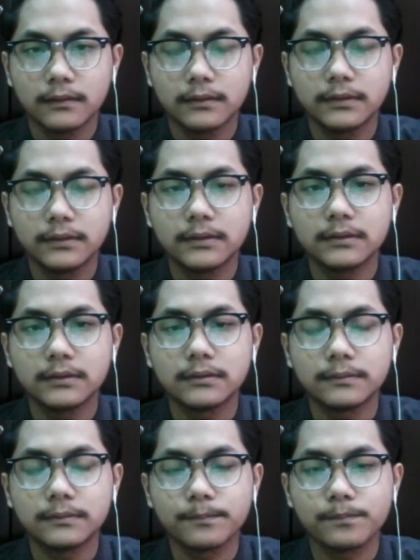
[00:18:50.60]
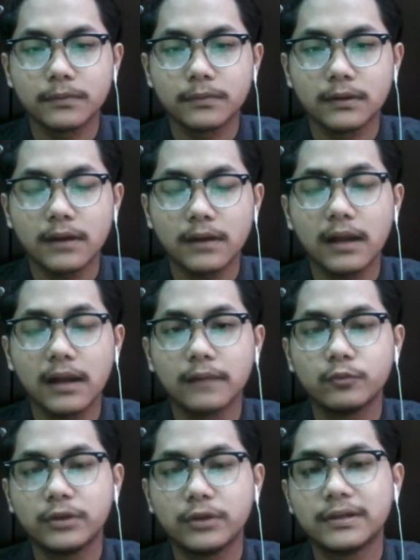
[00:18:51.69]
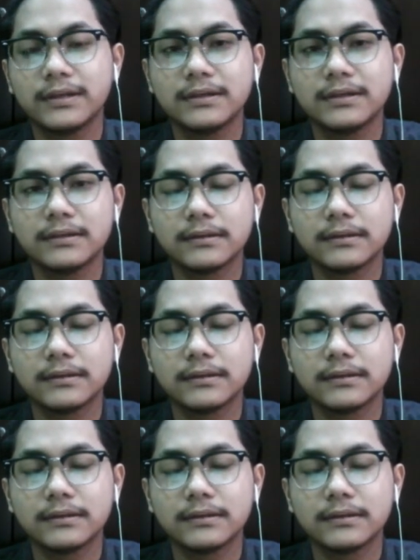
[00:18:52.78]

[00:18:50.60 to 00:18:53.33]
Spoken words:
the alarm will trigger